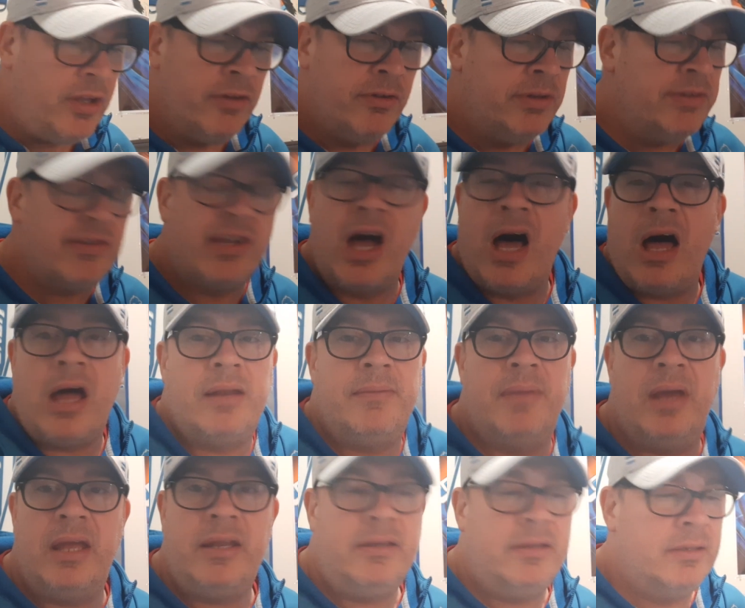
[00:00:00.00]
So he's gone,
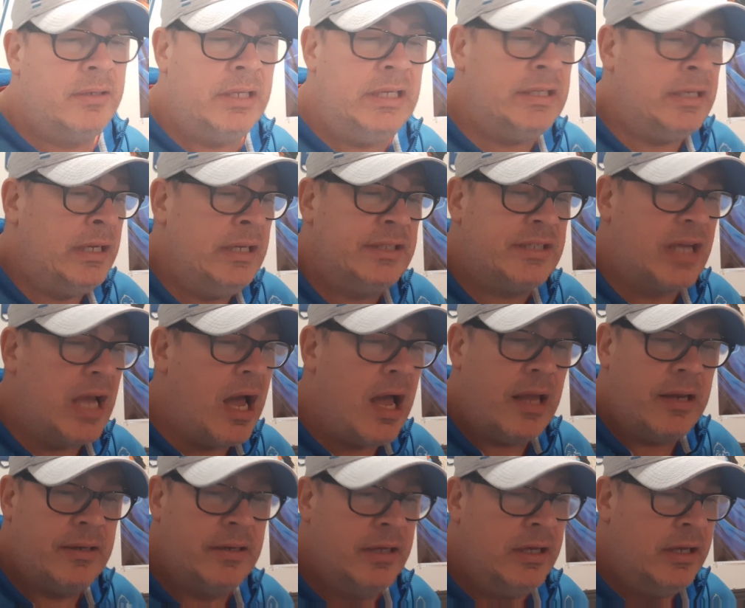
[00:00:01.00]
man. He's
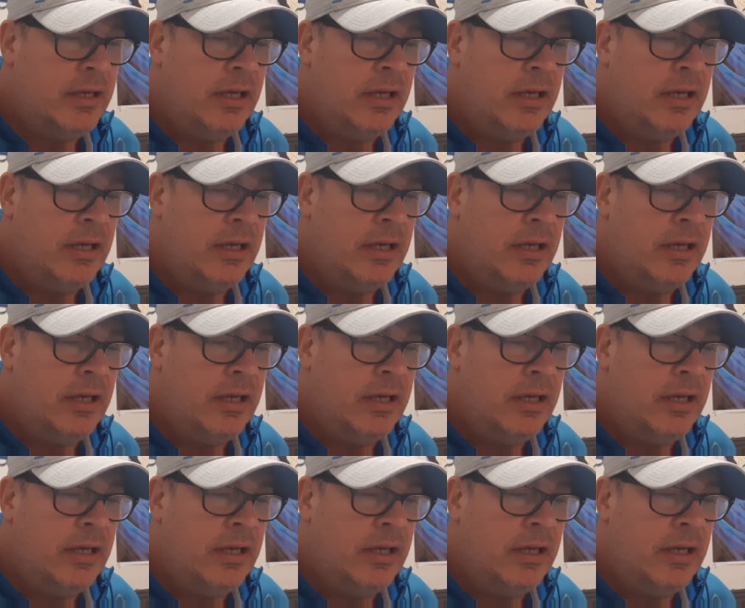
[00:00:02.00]
gone.